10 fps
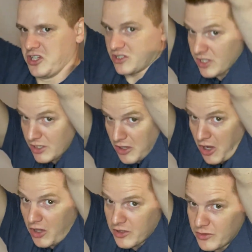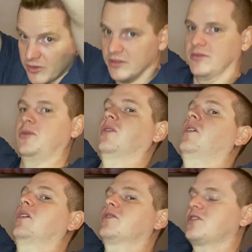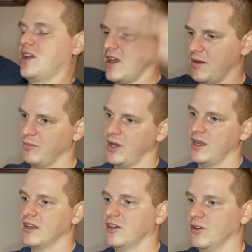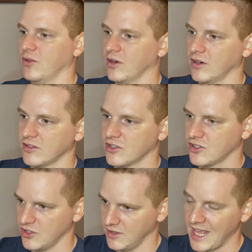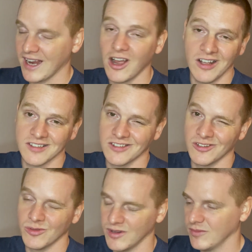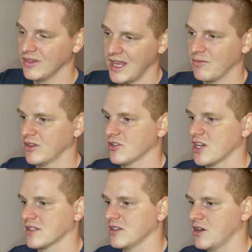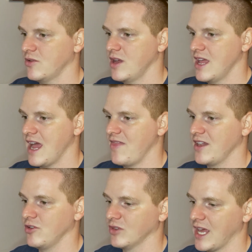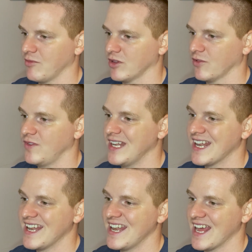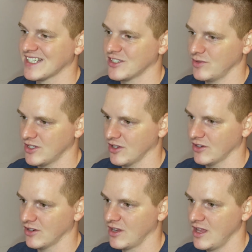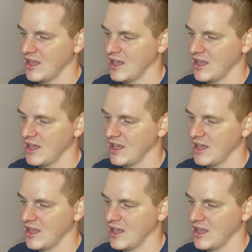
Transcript: like hollowed or arched, but that causes you to land with your chest low, and then you land with your feet next to each other.